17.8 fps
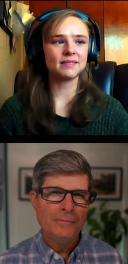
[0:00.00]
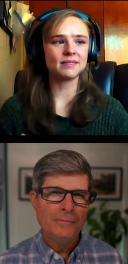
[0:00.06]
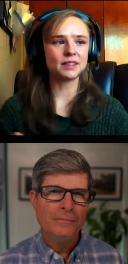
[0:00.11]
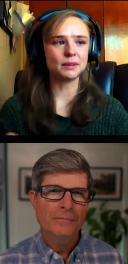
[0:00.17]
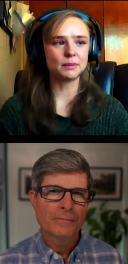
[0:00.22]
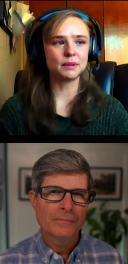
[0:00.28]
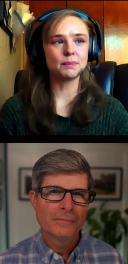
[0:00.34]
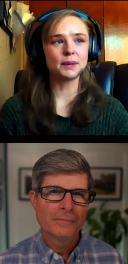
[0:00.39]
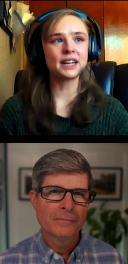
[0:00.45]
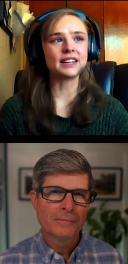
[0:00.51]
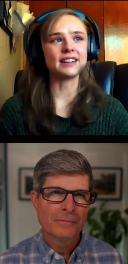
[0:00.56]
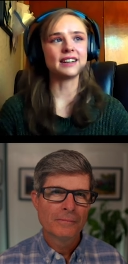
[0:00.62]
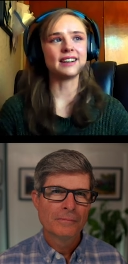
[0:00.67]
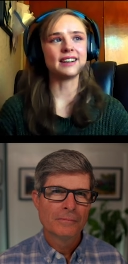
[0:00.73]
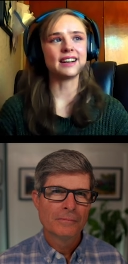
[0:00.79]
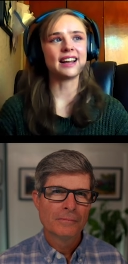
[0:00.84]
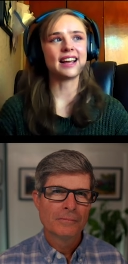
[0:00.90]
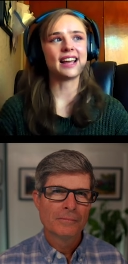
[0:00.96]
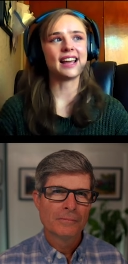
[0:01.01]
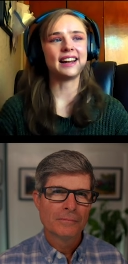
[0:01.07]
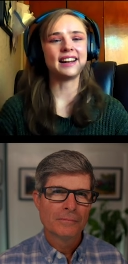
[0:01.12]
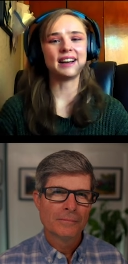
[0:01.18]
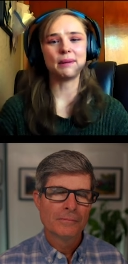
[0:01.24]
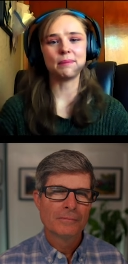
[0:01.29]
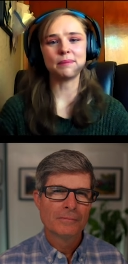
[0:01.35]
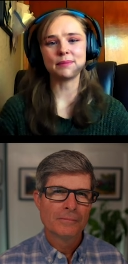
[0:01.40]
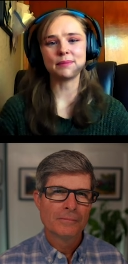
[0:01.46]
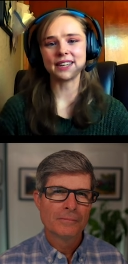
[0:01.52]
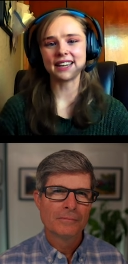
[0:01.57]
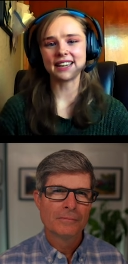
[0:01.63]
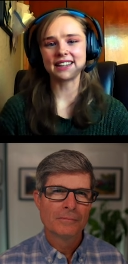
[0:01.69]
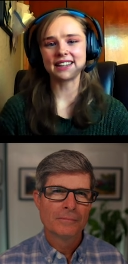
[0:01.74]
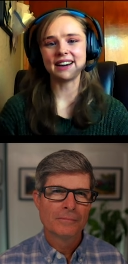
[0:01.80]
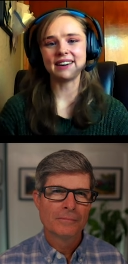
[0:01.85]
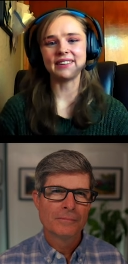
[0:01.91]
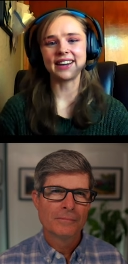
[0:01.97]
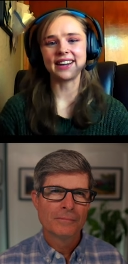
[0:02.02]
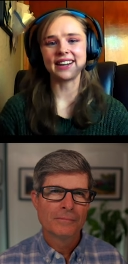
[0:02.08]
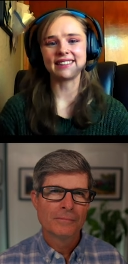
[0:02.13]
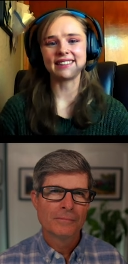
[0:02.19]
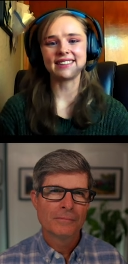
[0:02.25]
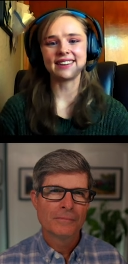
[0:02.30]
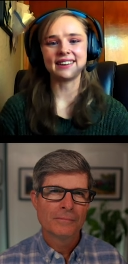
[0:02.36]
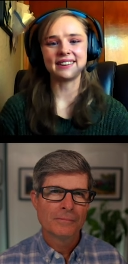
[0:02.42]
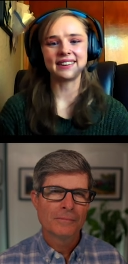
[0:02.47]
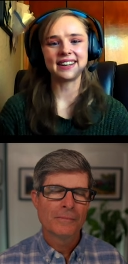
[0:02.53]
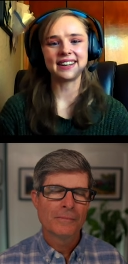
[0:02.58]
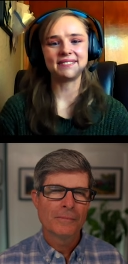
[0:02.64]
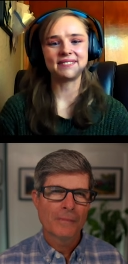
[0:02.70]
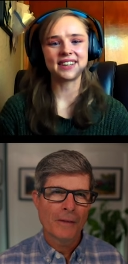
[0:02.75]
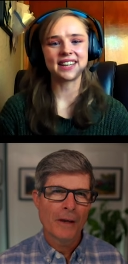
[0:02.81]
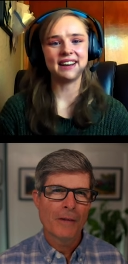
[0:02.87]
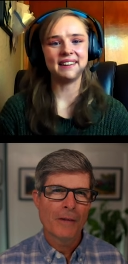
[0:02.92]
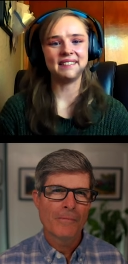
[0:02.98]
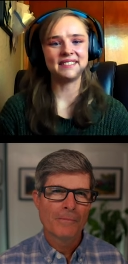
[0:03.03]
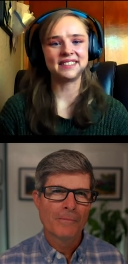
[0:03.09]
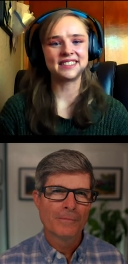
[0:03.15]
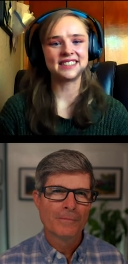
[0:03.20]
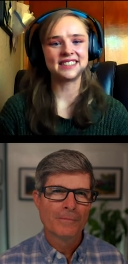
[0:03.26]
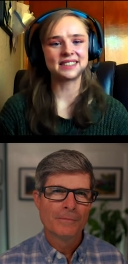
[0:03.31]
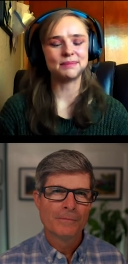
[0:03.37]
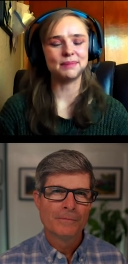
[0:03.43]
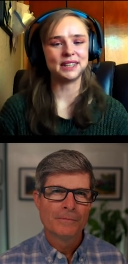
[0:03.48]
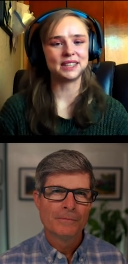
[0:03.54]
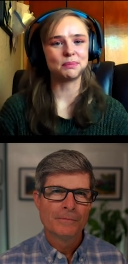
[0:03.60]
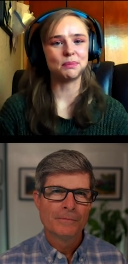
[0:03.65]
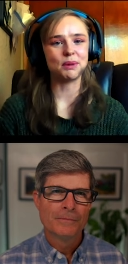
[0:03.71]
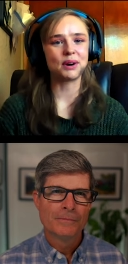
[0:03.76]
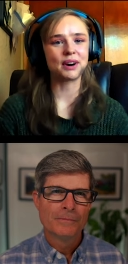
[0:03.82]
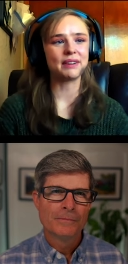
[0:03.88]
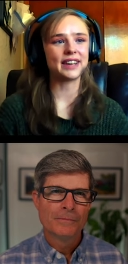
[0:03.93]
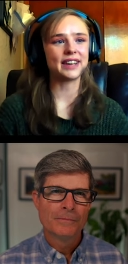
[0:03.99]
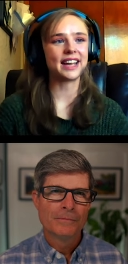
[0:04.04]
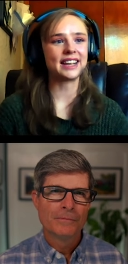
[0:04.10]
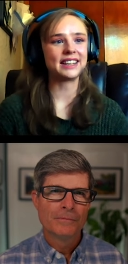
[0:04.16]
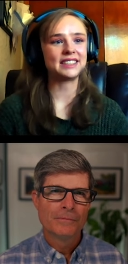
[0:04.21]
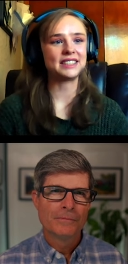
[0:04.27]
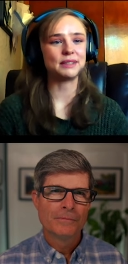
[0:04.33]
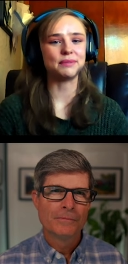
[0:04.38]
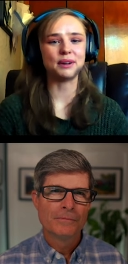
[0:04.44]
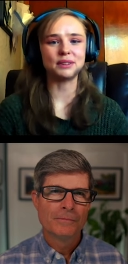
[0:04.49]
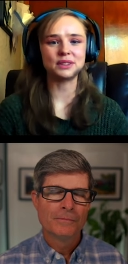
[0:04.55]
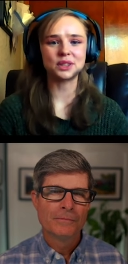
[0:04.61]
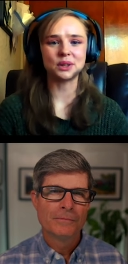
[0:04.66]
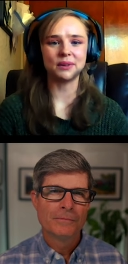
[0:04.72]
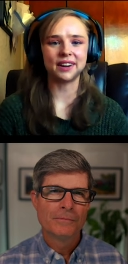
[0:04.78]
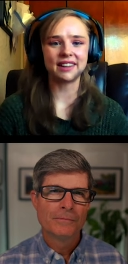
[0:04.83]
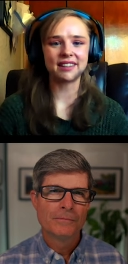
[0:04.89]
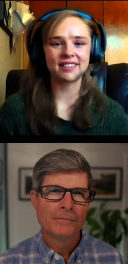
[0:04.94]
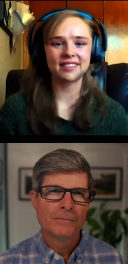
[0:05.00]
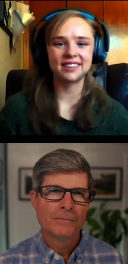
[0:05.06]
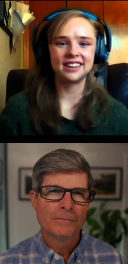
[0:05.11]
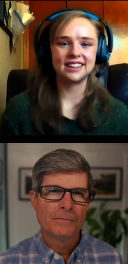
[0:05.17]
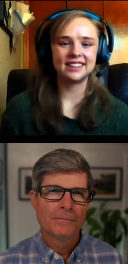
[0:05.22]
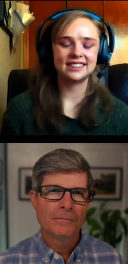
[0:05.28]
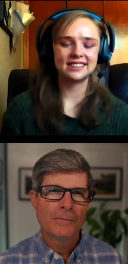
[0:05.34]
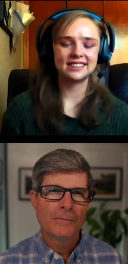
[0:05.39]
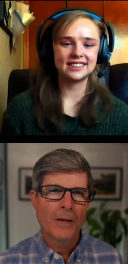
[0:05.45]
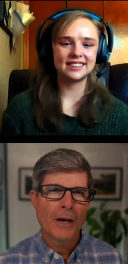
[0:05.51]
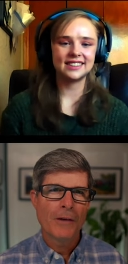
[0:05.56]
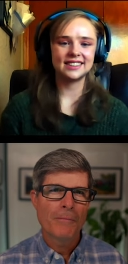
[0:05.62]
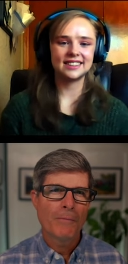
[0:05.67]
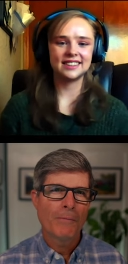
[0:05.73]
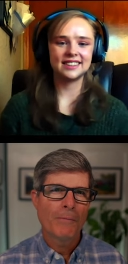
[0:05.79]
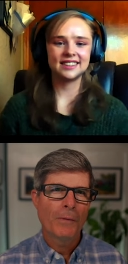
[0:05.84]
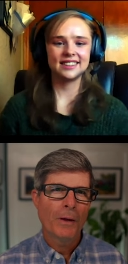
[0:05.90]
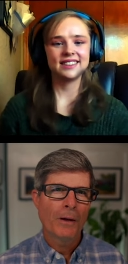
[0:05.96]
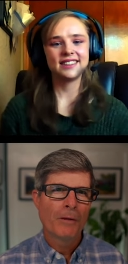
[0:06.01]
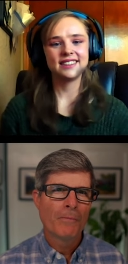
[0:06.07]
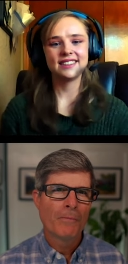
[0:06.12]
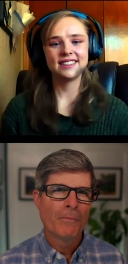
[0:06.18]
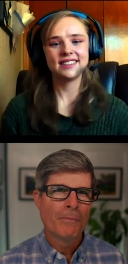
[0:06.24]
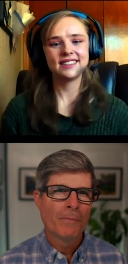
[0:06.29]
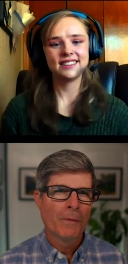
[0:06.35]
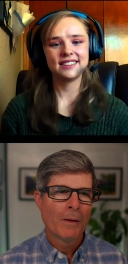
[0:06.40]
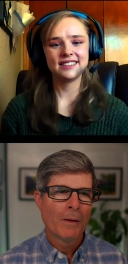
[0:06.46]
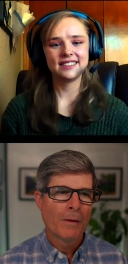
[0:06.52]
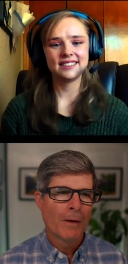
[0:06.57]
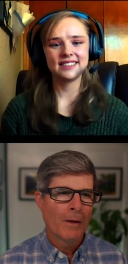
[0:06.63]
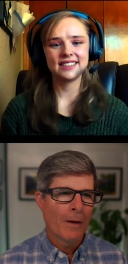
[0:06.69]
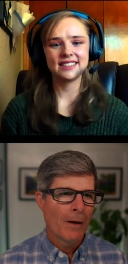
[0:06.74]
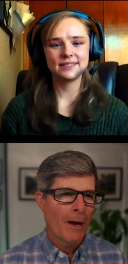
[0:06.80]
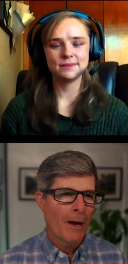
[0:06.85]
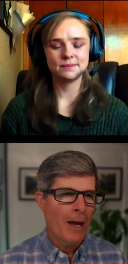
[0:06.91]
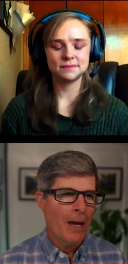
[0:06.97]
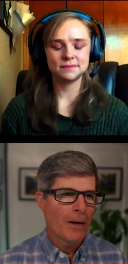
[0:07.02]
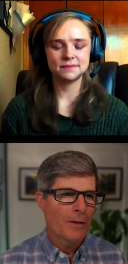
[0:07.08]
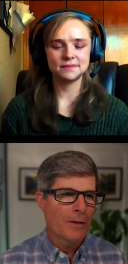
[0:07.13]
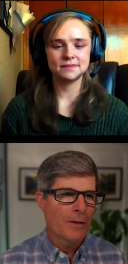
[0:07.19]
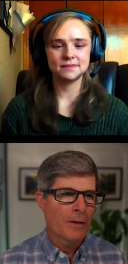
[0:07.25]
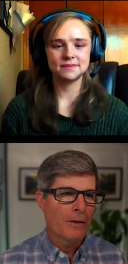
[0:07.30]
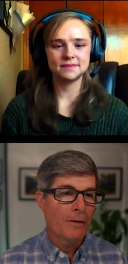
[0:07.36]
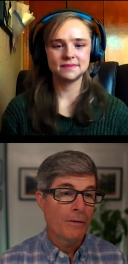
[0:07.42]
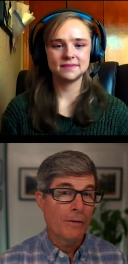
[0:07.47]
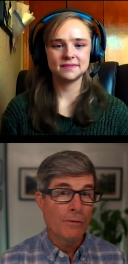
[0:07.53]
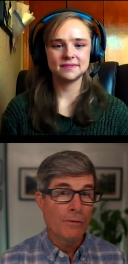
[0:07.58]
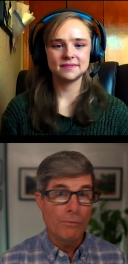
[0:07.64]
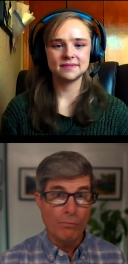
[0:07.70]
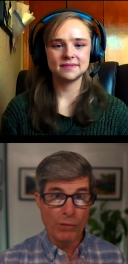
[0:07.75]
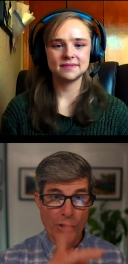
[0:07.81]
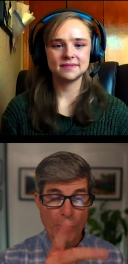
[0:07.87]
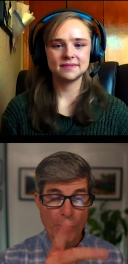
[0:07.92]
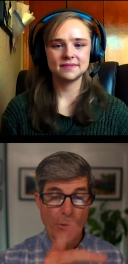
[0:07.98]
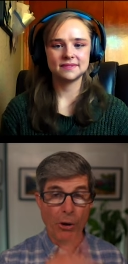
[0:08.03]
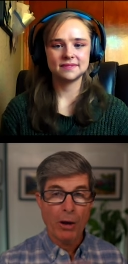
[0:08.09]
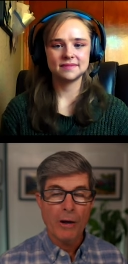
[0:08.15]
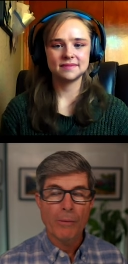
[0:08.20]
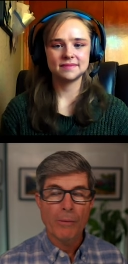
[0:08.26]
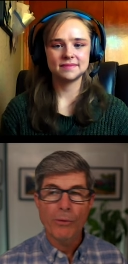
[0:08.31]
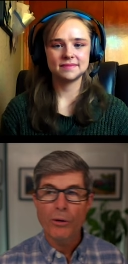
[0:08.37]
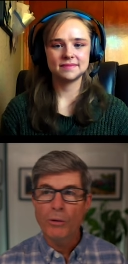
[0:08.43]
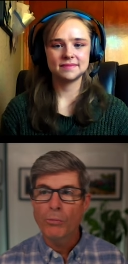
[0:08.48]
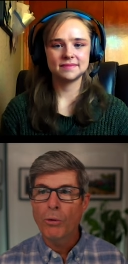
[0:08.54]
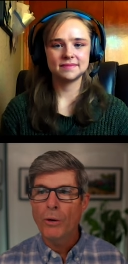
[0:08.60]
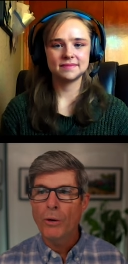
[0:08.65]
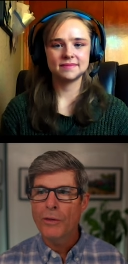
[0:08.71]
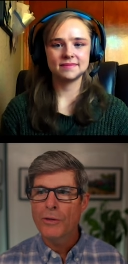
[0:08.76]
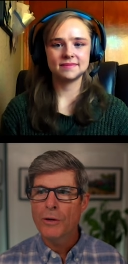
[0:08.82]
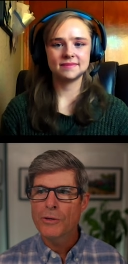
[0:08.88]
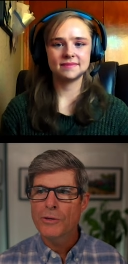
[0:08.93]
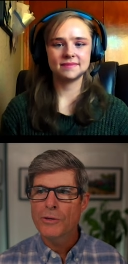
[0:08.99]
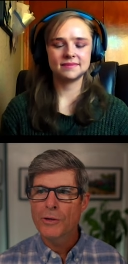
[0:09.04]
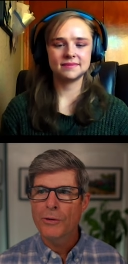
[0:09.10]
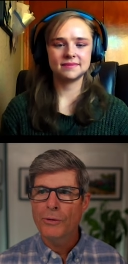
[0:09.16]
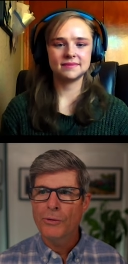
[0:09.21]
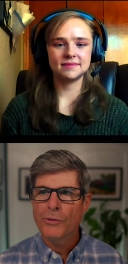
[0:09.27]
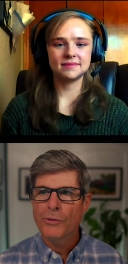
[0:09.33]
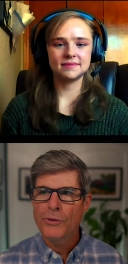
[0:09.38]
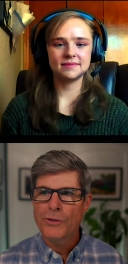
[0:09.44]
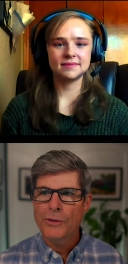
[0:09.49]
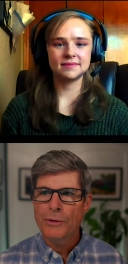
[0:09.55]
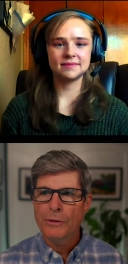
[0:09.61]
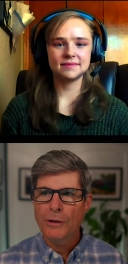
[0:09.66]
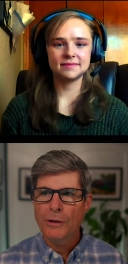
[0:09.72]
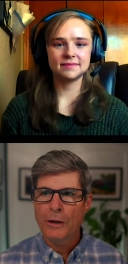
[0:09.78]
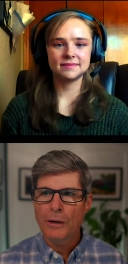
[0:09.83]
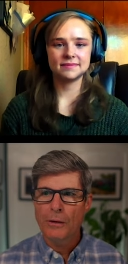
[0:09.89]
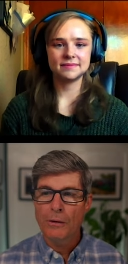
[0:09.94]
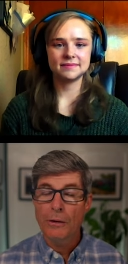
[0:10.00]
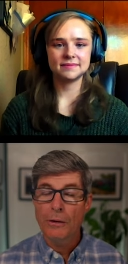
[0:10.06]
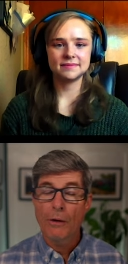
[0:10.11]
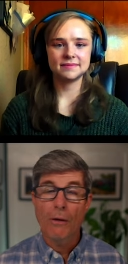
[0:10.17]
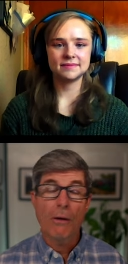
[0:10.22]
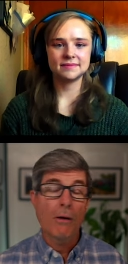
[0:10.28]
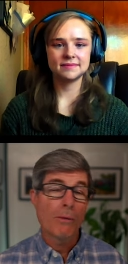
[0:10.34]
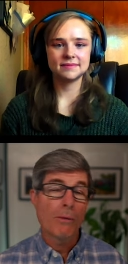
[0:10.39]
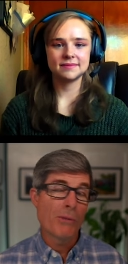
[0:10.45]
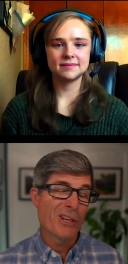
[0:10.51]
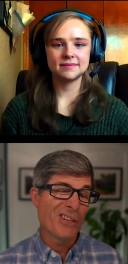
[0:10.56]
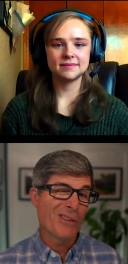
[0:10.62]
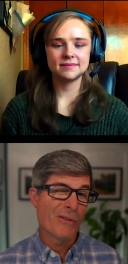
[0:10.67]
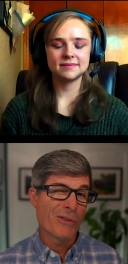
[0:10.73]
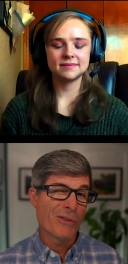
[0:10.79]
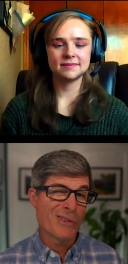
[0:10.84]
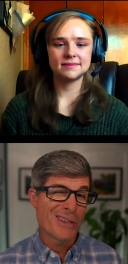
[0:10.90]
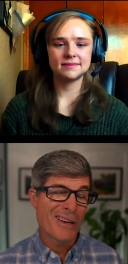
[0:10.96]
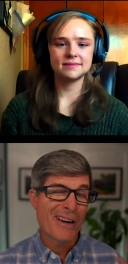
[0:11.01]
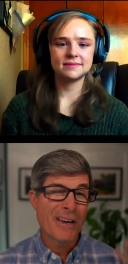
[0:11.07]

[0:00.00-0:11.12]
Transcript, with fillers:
Speaker 1: some of the burden and helps me get going so it becomes just much more of a default choice
Speaker 2: yeah yeah and you you brought up a good point there too is that uh, there are many different